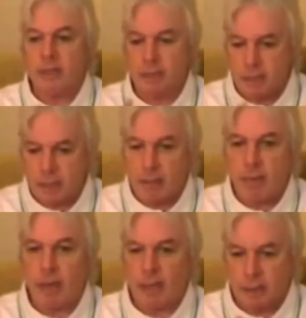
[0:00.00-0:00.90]
It's
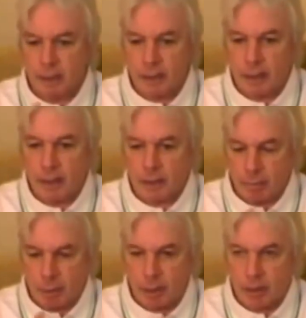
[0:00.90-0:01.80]
destabilizing the
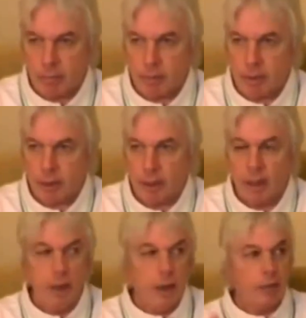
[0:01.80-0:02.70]
body computer.
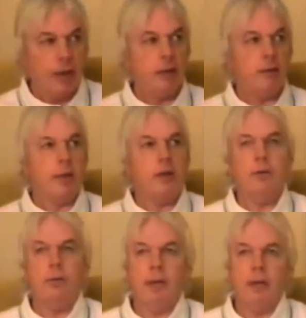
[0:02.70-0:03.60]

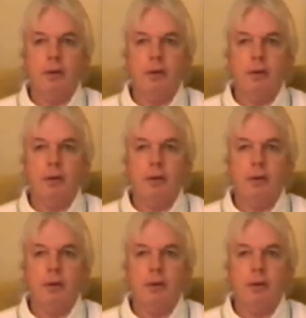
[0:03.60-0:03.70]
Then